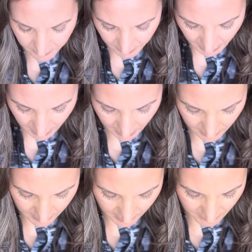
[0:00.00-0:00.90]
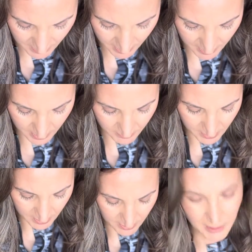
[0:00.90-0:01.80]
of pinky at the same time.
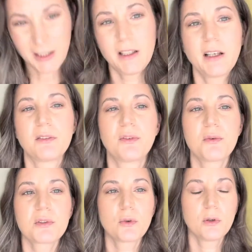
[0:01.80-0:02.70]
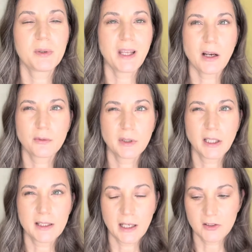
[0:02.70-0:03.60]
Kind of like a rose gold, but not really
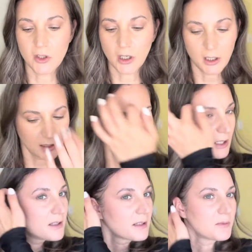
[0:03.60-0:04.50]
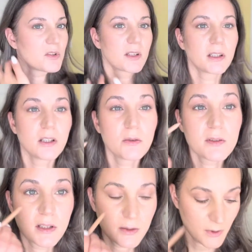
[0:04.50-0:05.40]
that dark. So I'm just gonna use
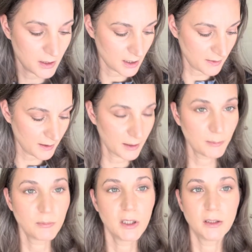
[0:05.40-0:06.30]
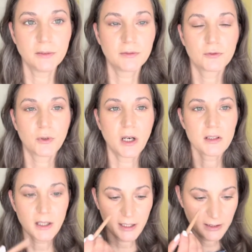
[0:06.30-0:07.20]
this one on the front,
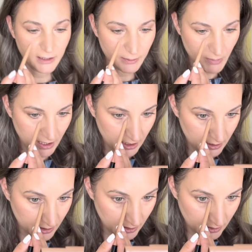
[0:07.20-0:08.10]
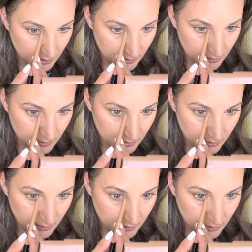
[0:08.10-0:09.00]
like in my inner
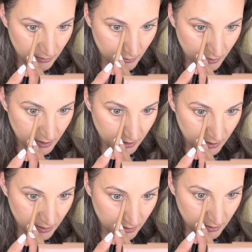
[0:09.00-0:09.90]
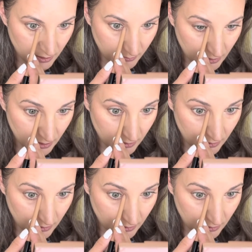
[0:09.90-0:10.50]
corner, my